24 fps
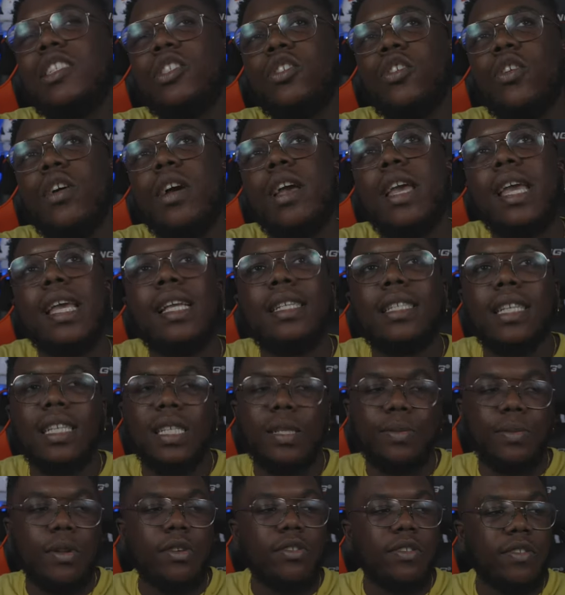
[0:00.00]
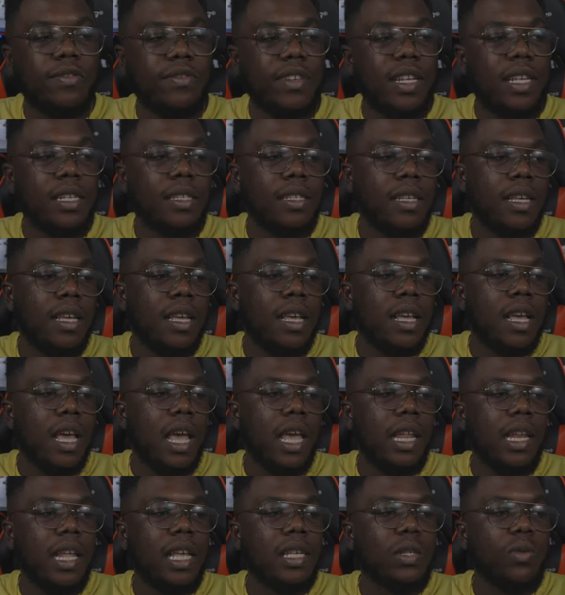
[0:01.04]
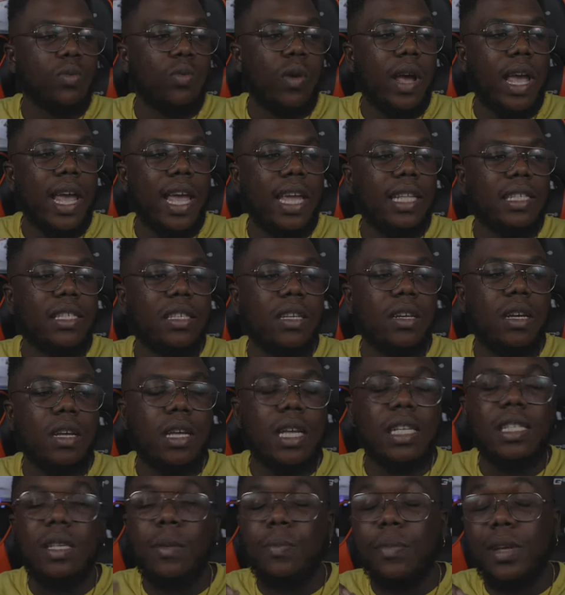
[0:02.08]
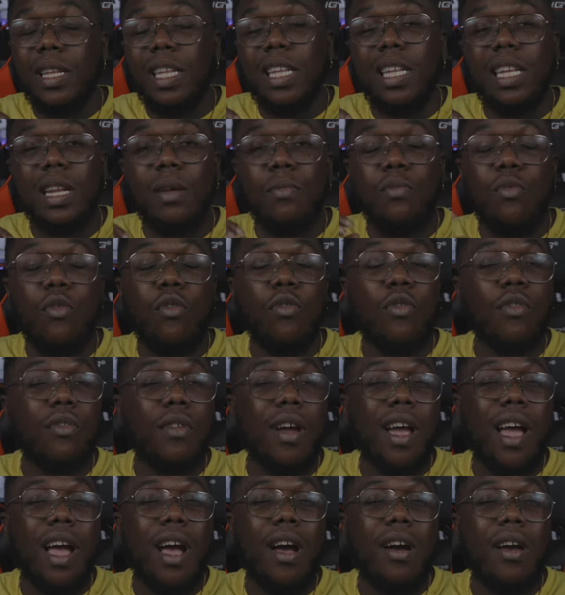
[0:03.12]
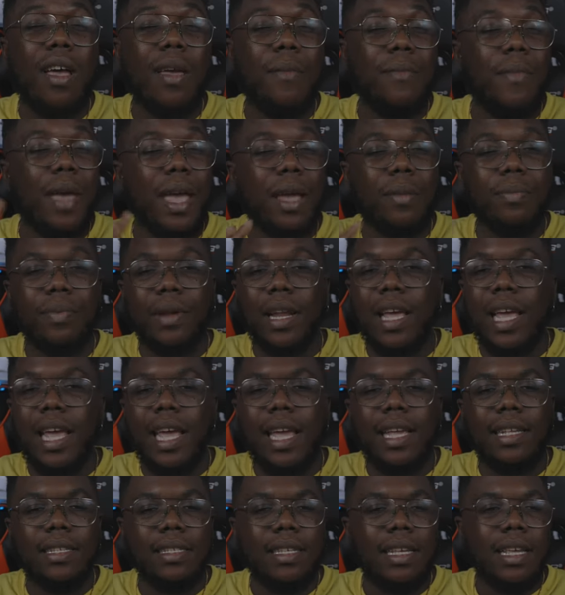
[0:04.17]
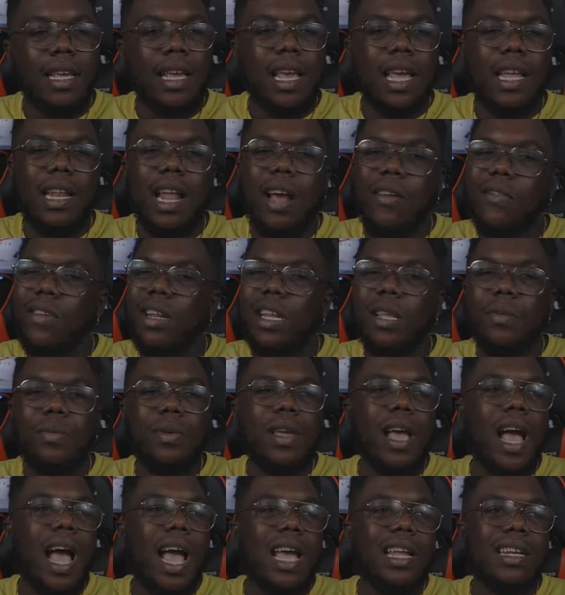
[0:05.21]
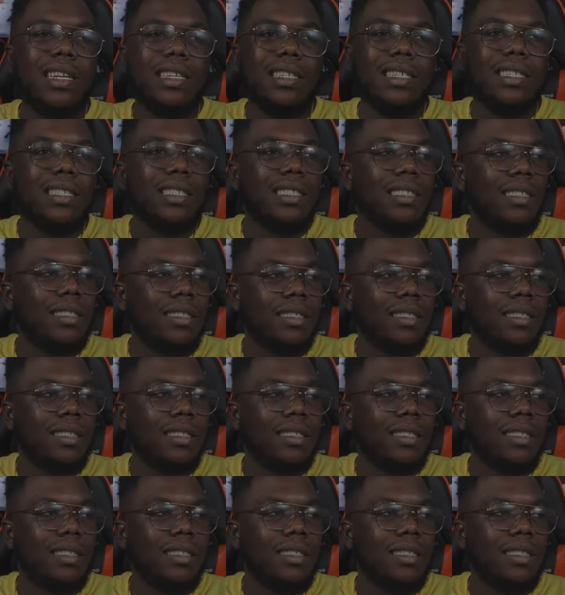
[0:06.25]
enjoy his explosiveness and his way to his ability to move around and make plays and I really be out in the